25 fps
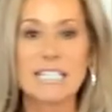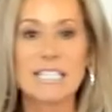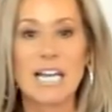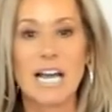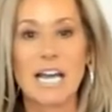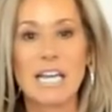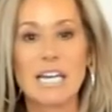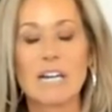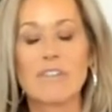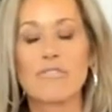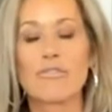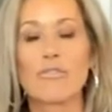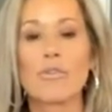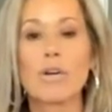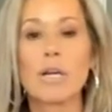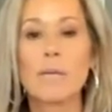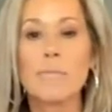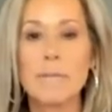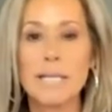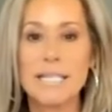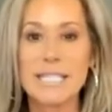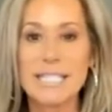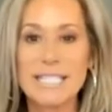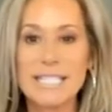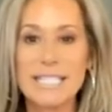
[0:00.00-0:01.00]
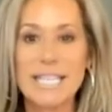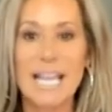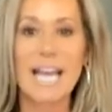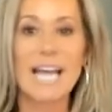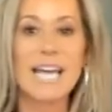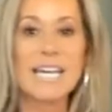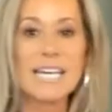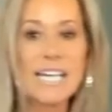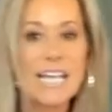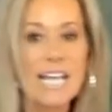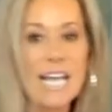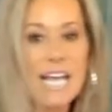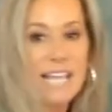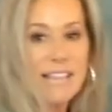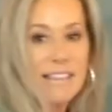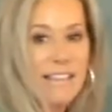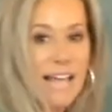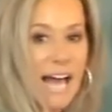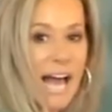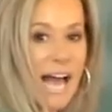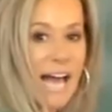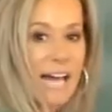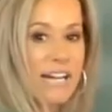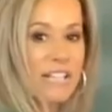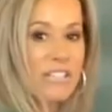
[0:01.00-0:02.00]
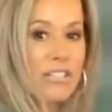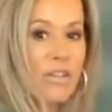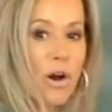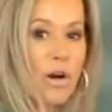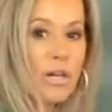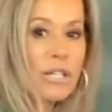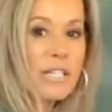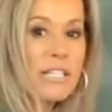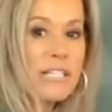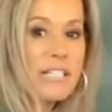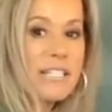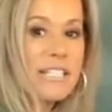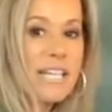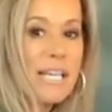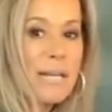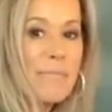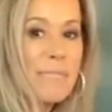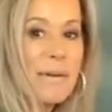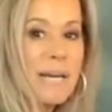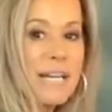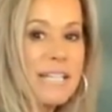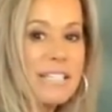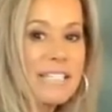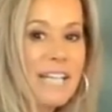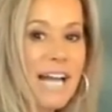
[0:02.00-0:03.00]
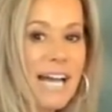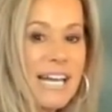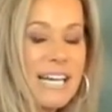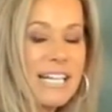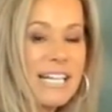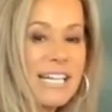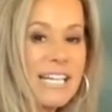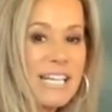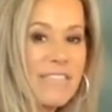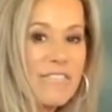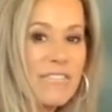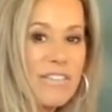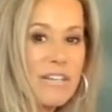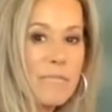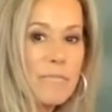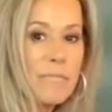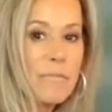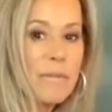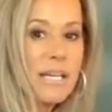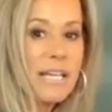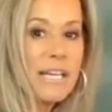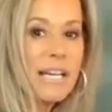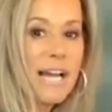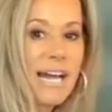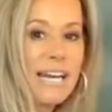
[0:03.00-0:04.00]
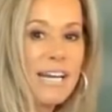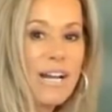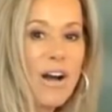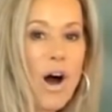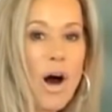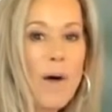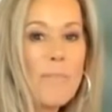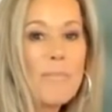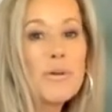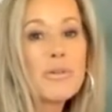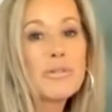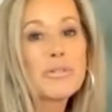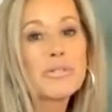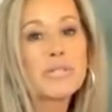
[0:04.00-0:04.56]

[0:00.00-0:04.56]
kind of ribbed inset that it's hard to see, but it's kind of giving me kind of almost